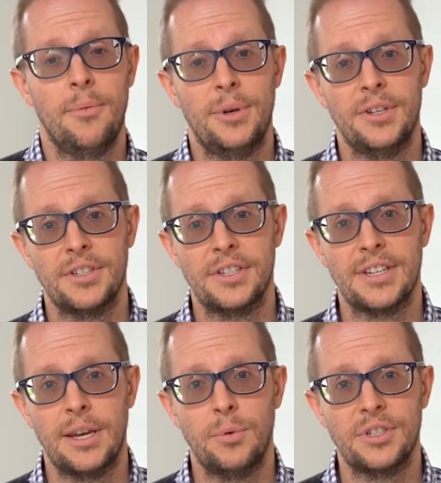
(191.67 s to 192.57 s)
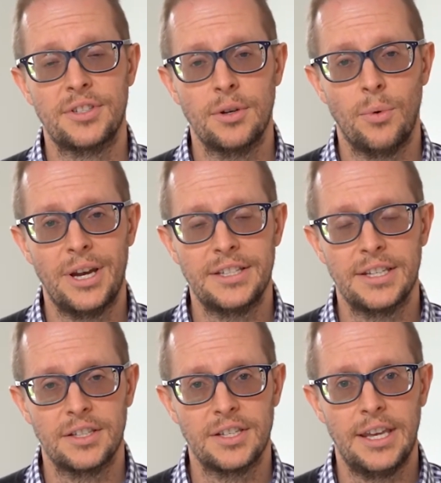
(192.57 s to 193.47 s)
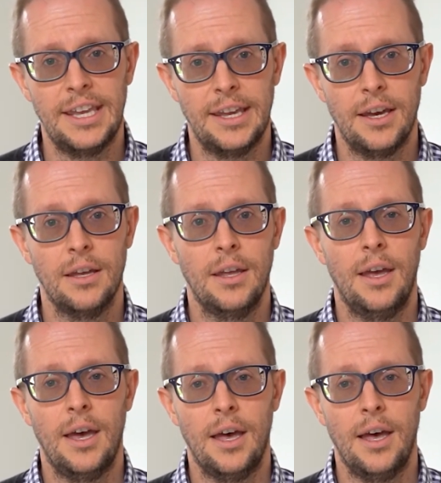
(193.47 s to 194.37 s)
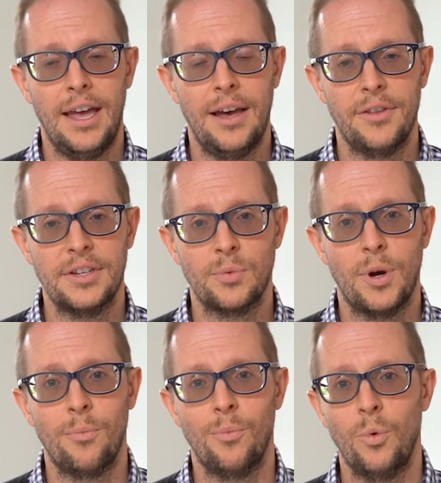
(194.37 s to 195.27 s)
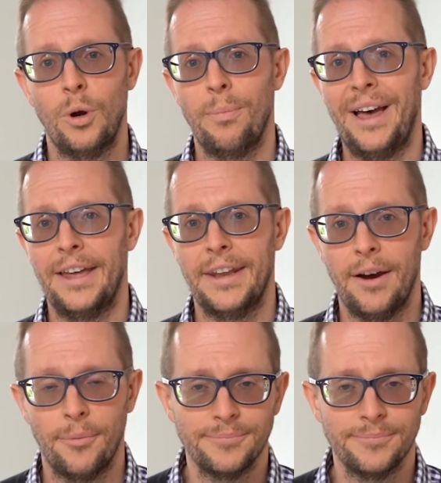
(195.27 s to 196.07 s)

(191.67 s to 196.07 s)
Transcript: but as I say, we're still waiting to hear how this one will pan out.